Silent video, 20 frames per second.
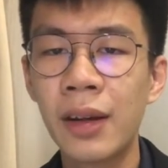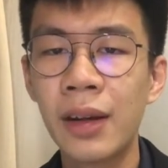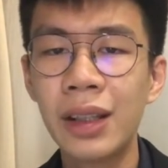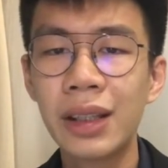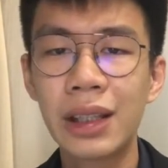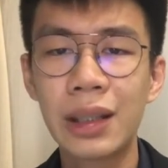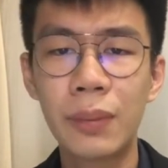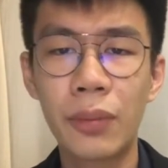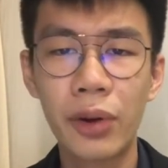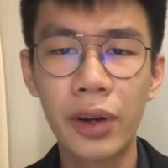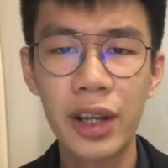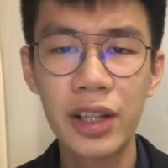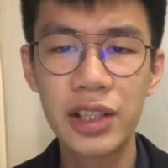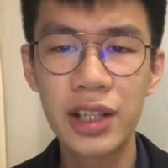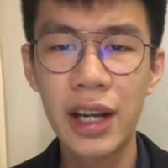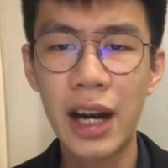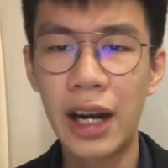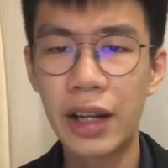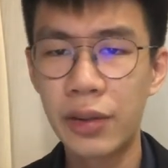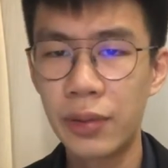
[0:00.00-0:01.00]
The
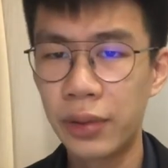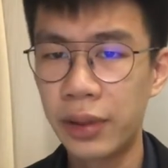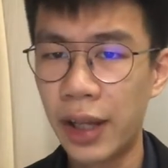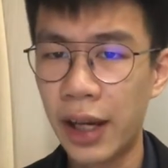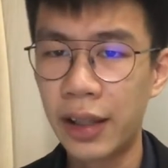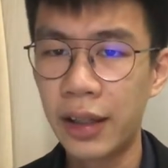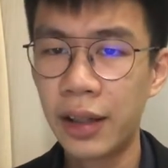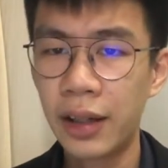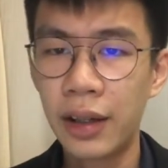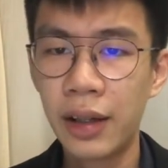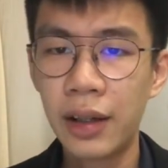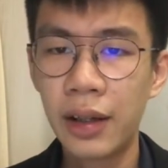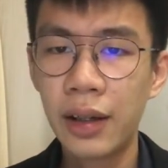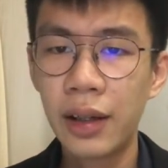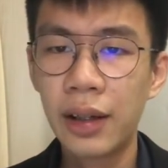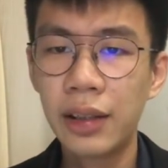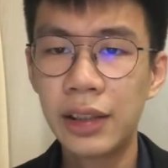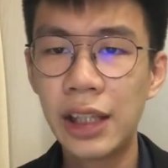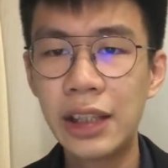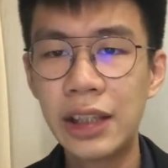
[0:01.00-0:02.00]
mortgagee argued that
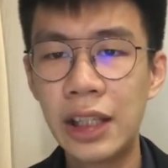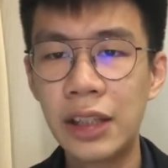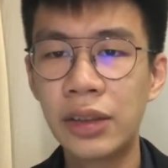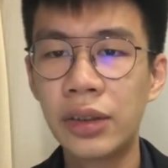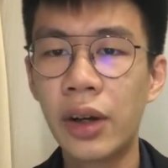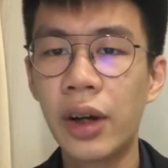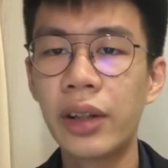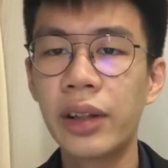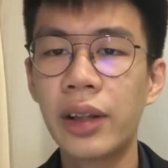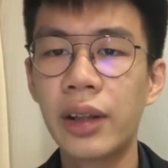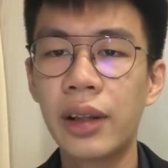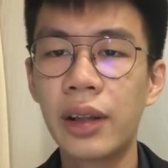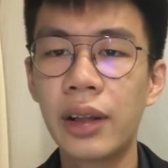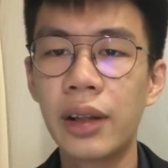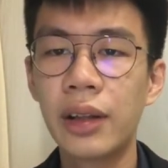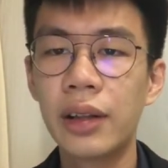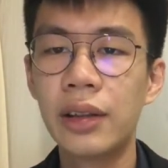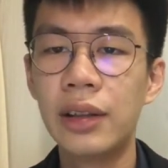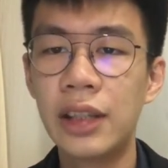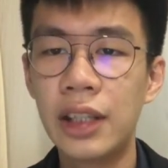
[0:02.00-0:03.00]
they did not
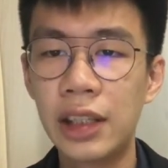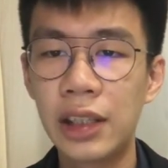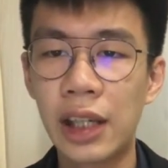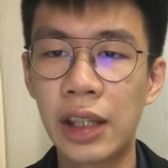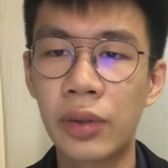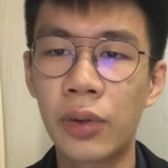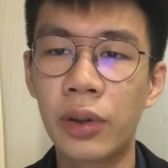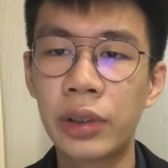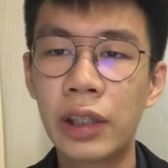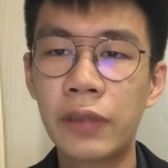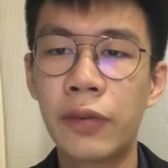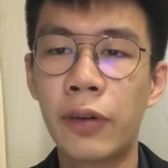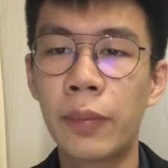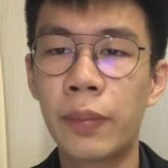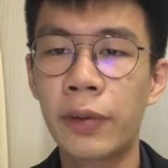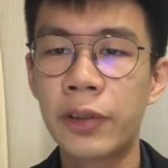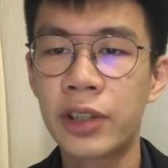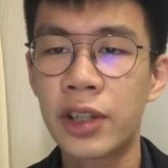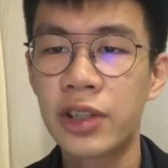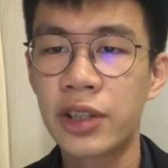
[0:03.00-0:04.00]
need an order for
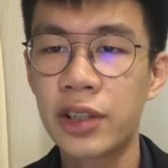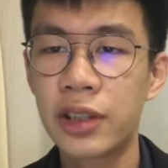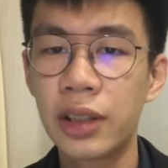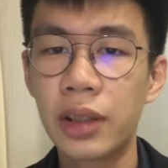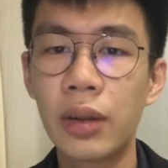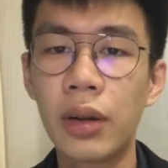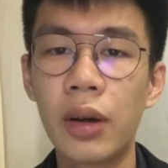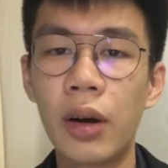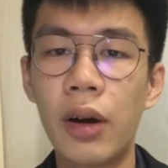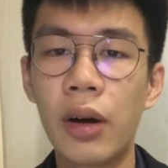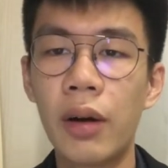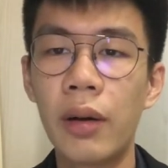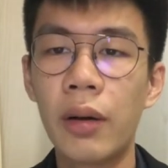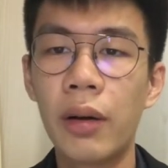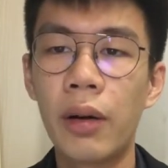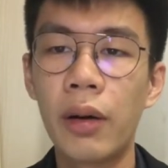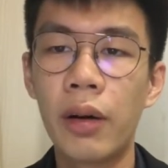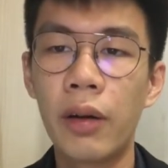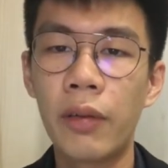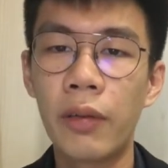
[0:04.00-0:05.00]
possession
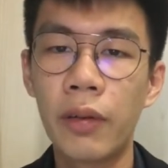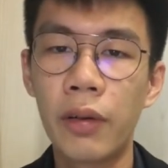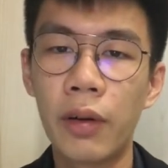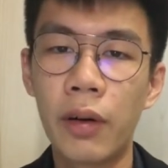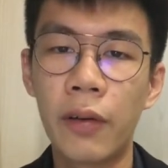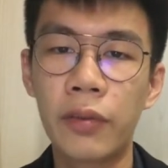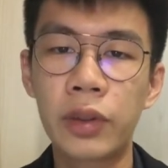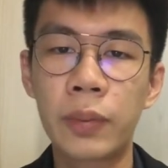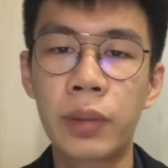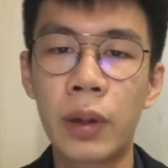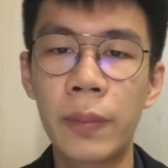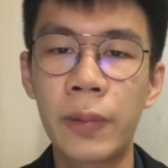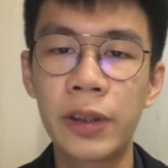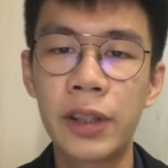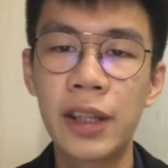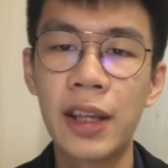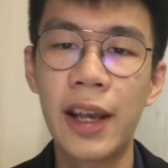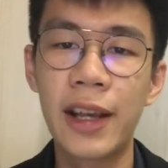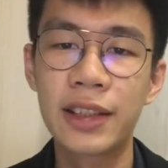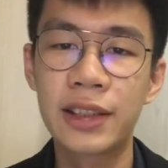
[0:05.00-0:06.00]
of the
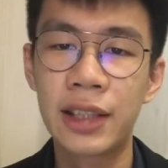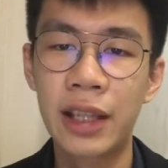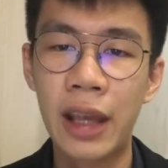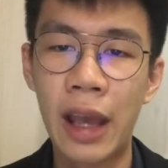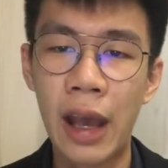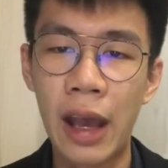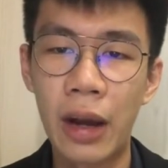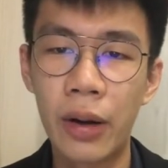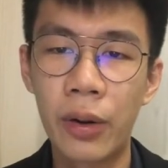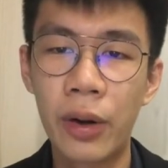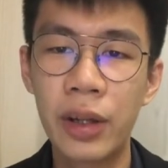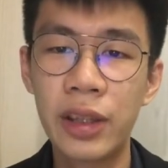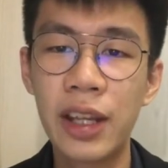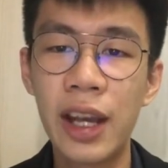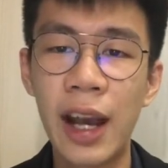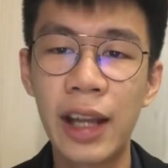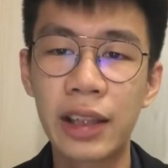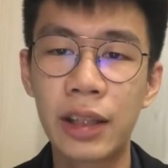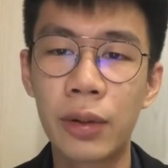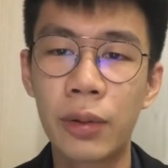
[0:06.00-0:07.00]
property as they already
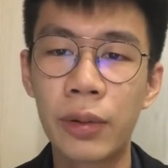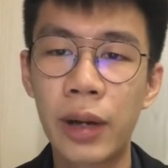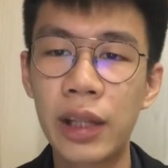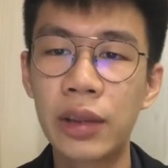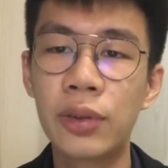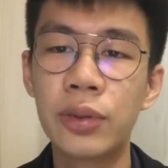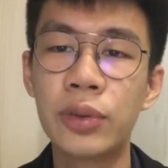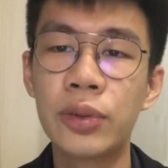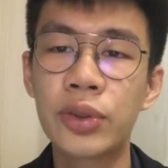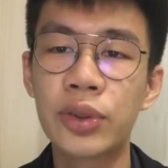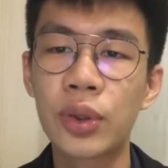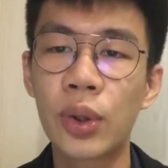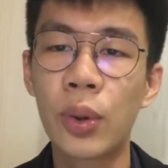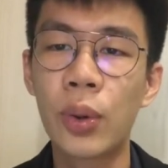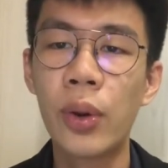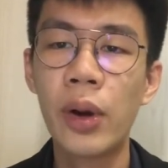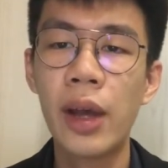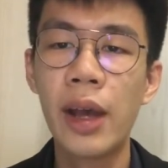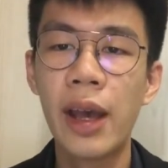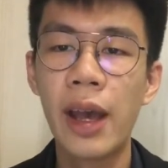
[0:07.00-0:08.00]
had the right to do
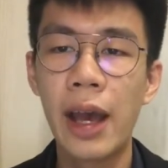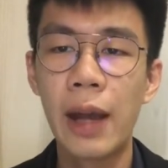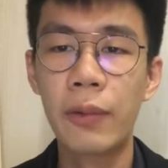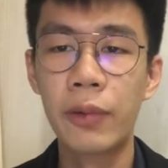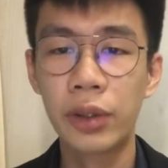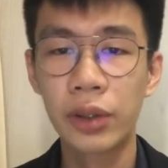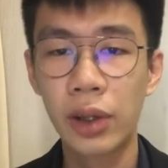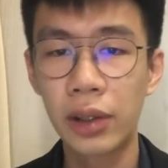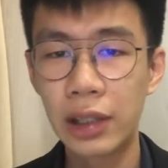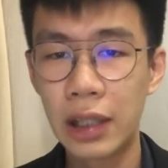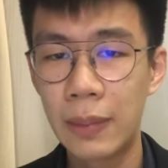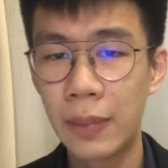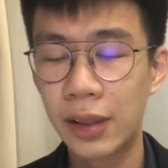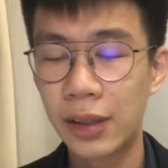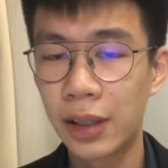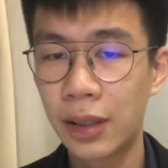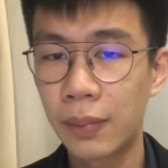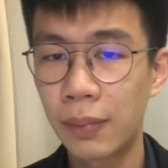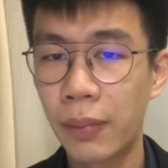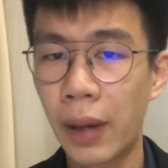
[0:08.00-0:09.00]
so and were not
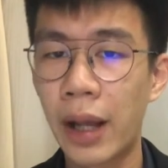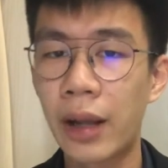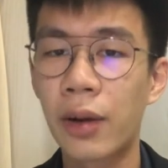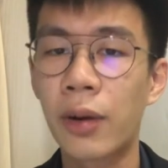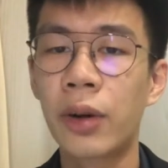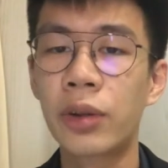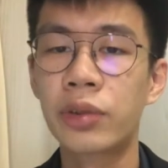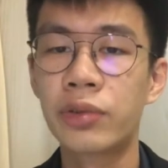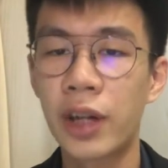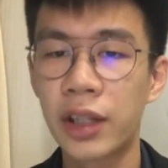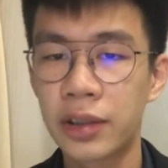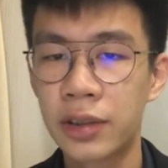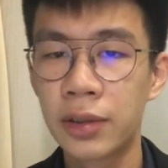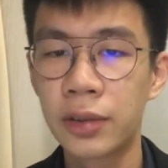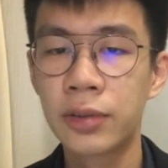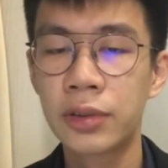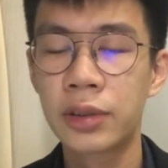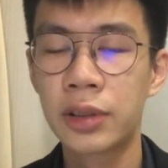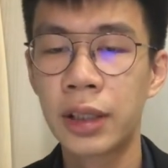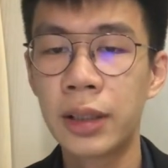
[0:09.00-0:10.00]
limited by
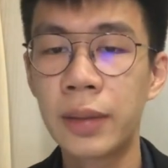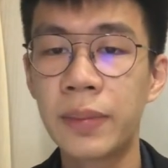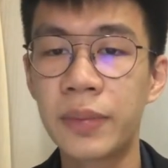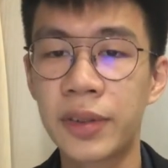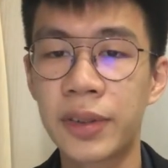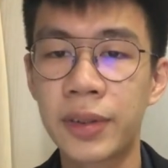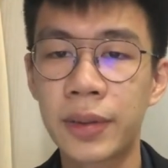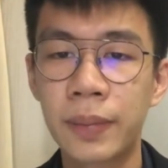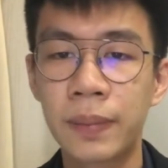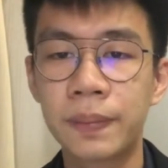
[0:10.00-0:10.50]
contractual terms.